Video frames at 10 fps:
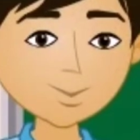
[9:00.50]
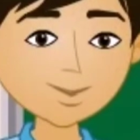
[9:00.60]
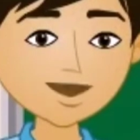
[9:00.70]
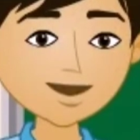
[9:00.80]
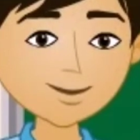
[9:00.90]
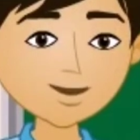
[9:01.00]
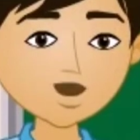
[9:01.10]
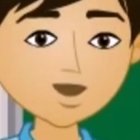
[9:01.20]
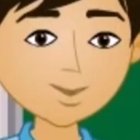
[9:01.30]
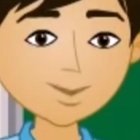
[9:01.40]

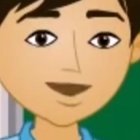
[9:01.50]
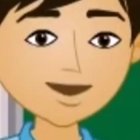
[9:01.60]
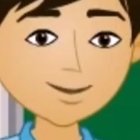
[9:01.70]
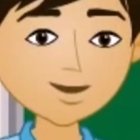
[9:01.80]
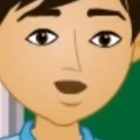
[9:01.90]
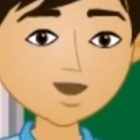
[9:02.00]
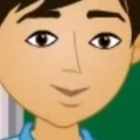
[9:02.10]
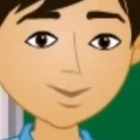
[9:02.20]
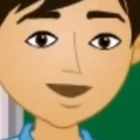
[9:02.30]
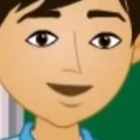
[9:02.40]
Alright, let's take a look
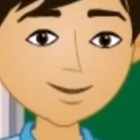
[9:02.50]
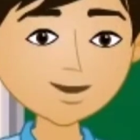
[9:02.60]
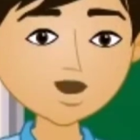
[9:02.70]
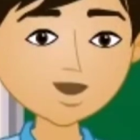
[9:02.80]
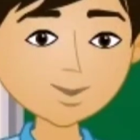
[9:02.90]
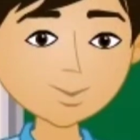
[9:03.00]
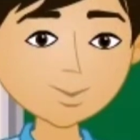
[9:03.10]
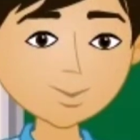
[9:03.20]
at an example.